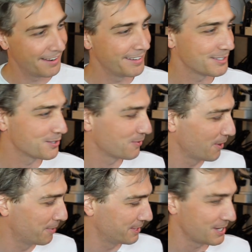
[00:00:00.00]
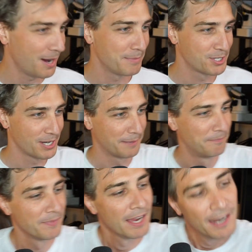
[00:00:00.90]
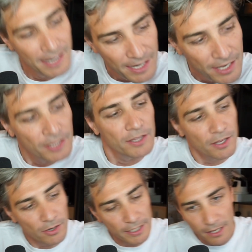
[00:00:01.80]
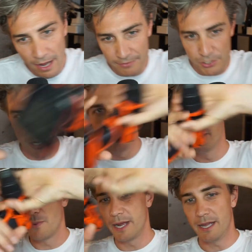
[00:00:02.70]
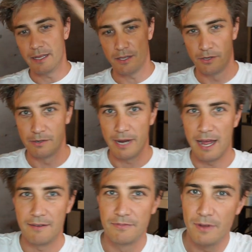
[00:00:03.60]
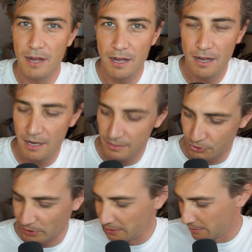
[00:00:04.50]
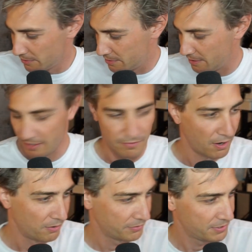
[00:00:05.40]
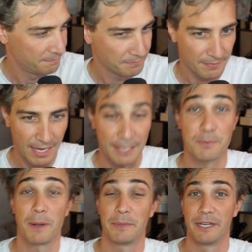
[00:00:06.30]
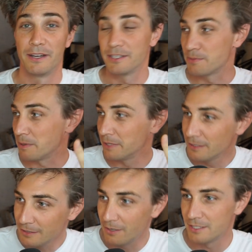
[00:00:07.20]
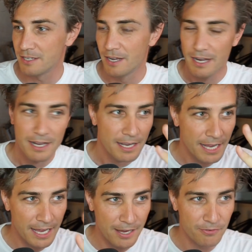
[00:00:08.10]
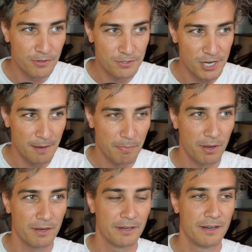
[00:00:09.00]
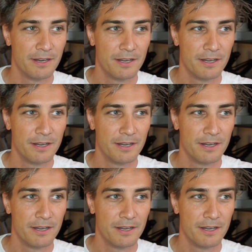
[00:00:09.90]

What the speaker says: This is Robot Time Machine. The only live show where you have drills involved. It's probably not. There's probably lots. If you jump on